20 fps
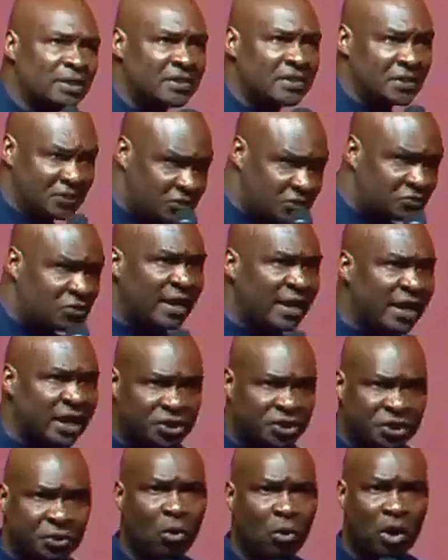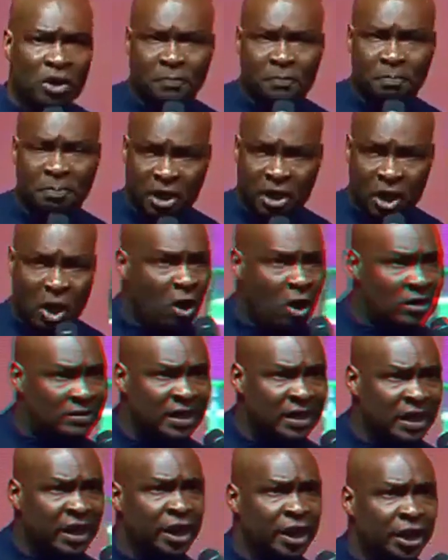his strategy was, because
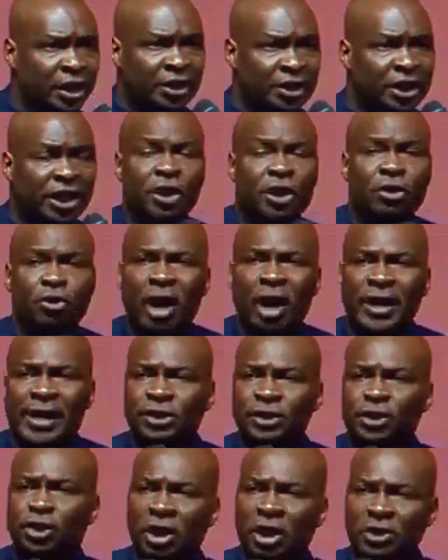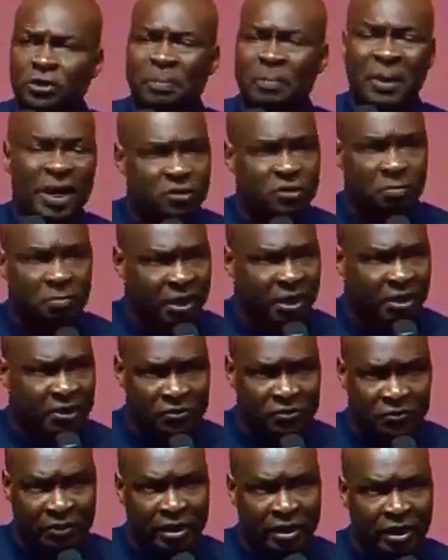he didn't run a church-based
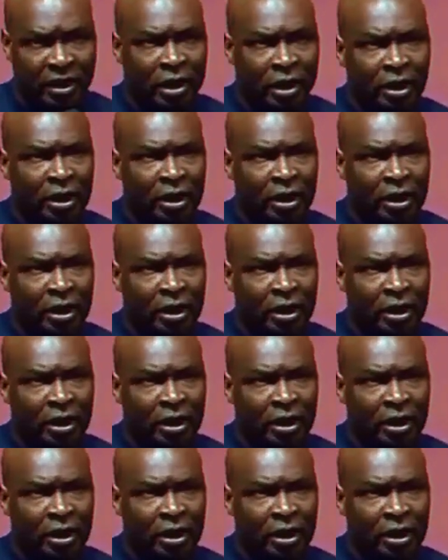ministry,